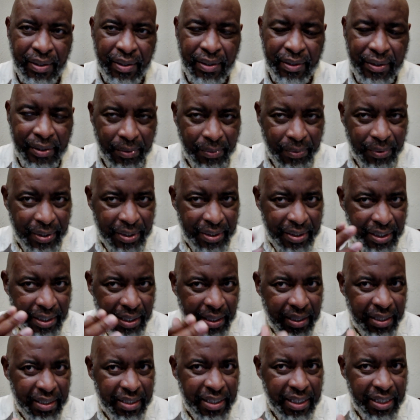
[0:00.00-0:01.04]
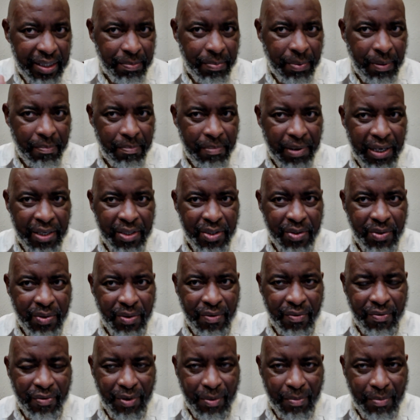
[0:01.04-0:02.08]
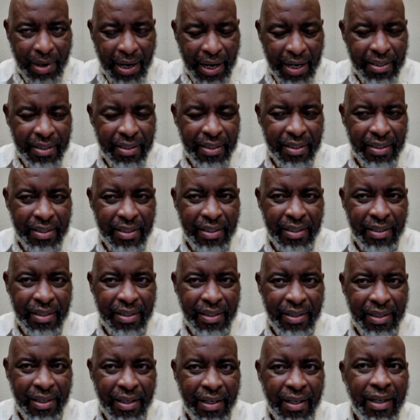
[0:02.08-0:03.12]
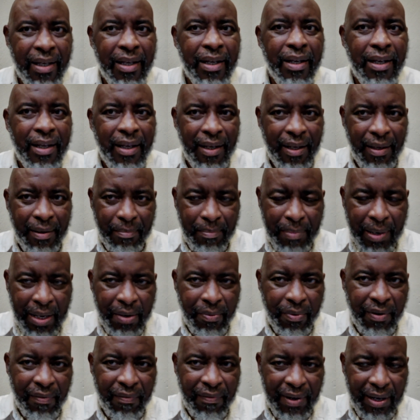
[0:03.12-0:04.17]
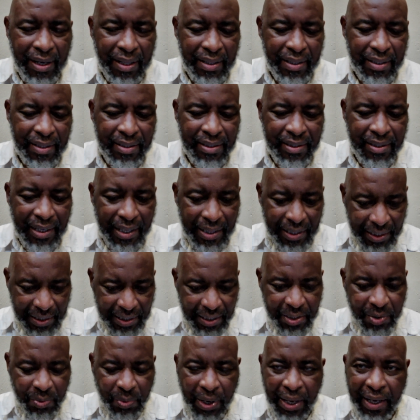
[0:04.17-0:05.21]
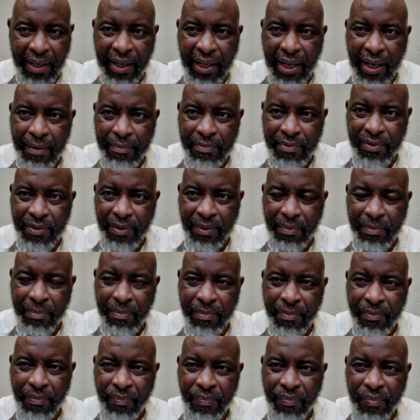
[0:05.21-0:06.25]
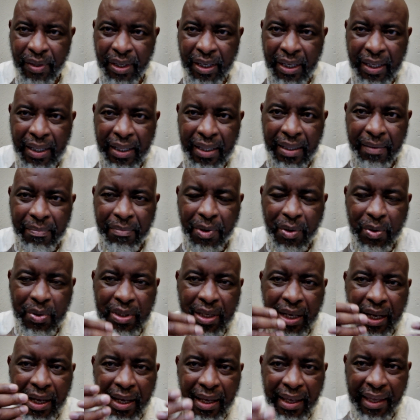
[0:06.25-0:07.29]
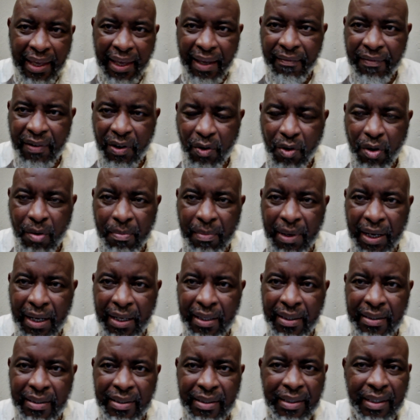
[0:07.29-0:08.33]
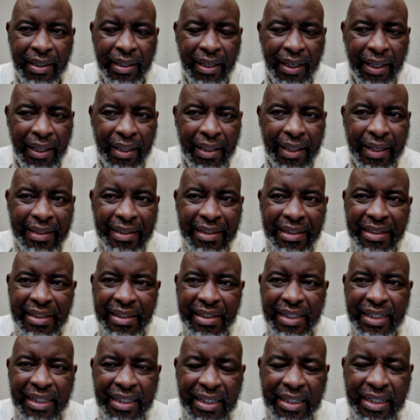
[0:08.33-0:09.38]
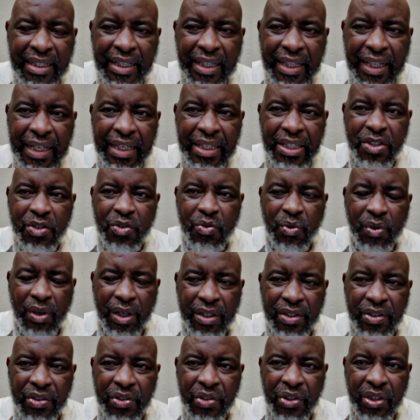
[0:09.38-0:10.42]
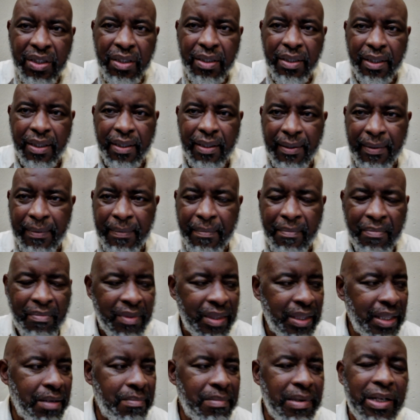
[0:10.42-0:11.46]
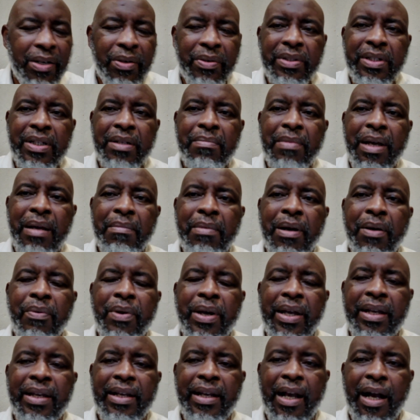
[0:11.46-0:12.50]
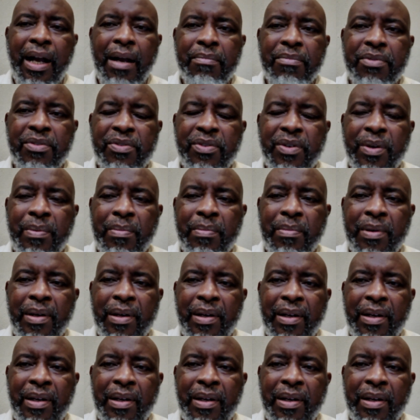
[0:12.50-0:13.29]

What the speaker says: they will say, this has been passed on from us by our fathers, and this is where it comes from. The Most High gave a command that teach this to your children. They may not remember where it comes from,